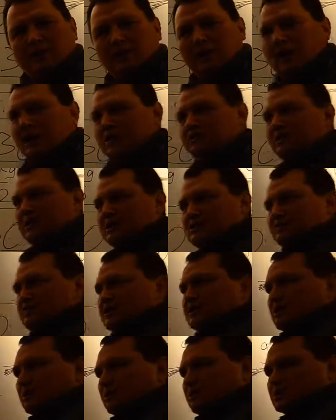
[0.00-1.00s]
And that's the
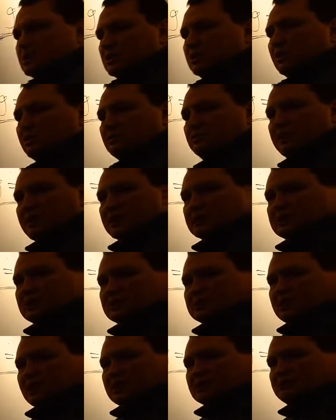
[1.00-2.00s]
solution of the exercise.